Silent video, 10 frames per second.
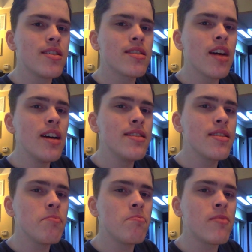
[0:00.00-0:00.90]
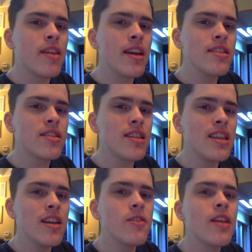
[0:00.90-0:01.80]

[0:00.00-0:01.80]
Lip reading: got some things in there